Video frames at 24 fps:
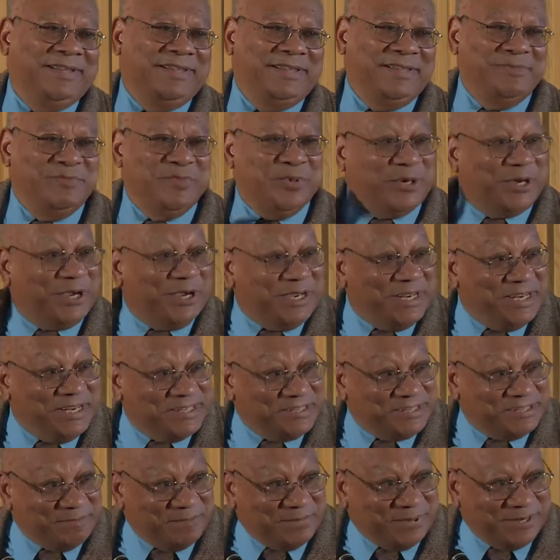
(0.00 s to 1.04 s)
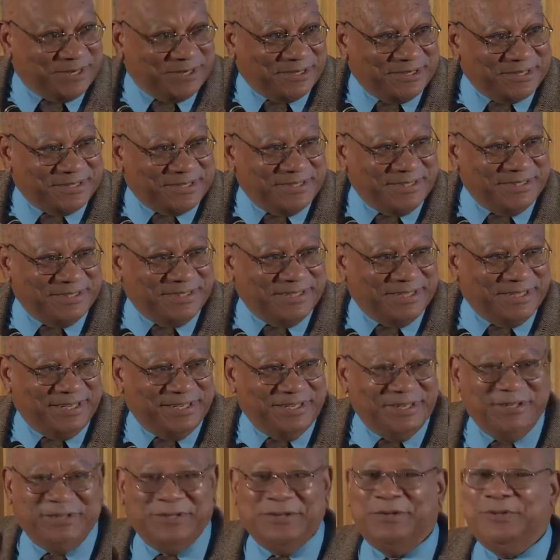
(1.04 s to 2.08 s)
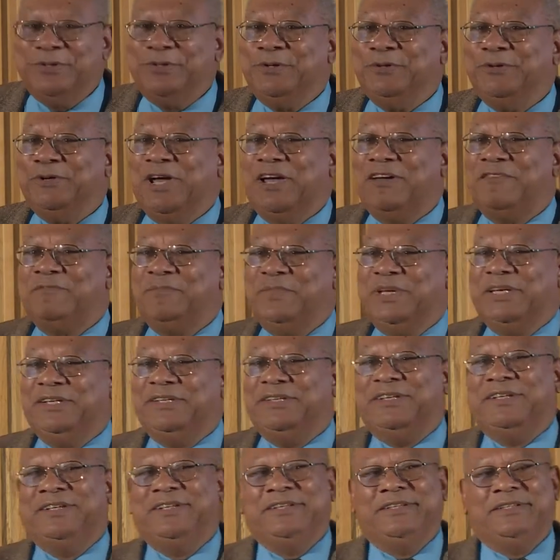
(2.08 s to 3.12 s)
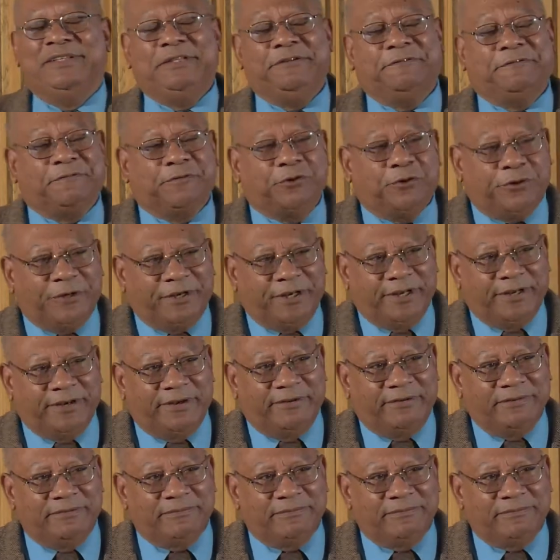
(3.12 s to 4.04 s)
the bouquet disappears, and you know you have been defrauded.